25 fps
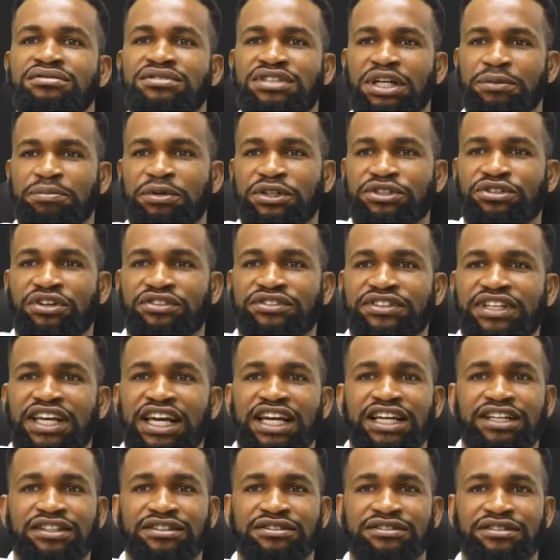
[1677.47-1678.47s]
temperature
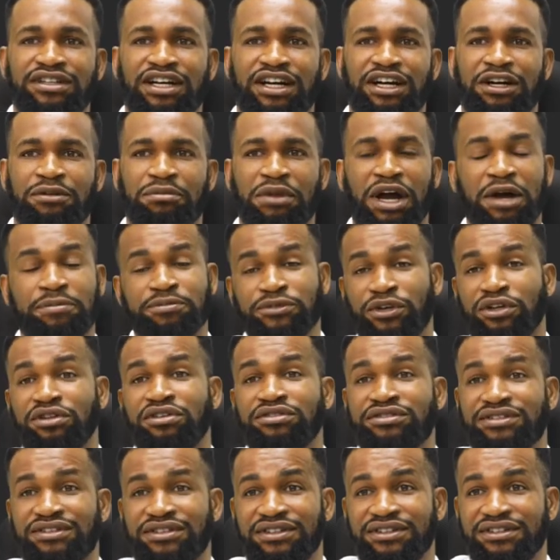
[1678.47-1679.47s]
scale,
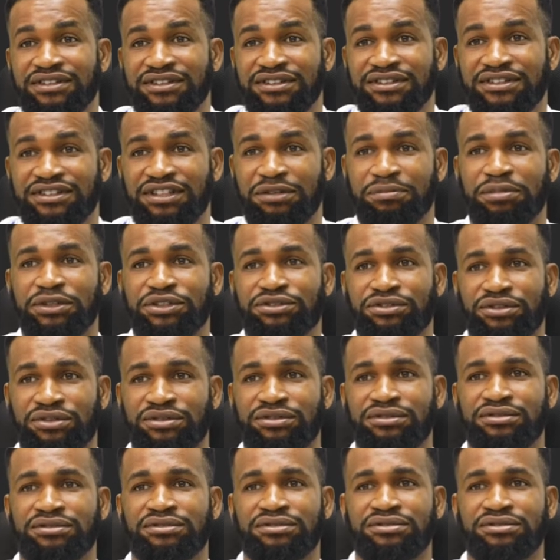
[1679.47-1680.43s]
absolute temperature,